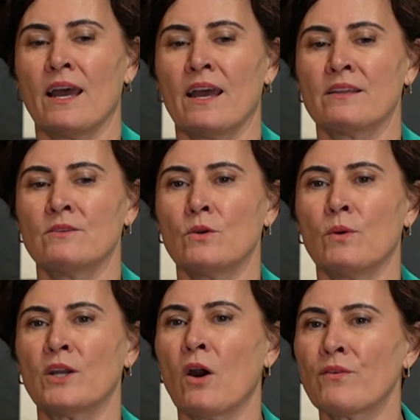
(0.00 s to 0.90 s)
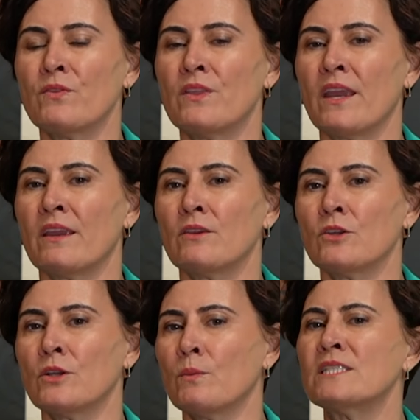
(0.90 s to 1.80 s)
And quite often there,
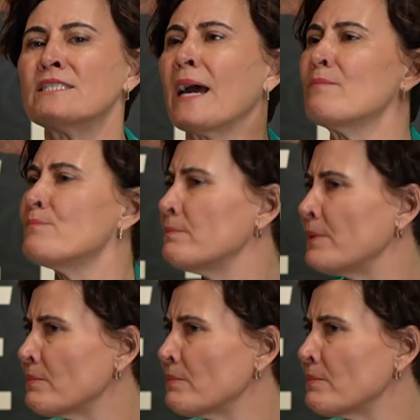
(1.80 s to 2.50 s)
you don't want to dampen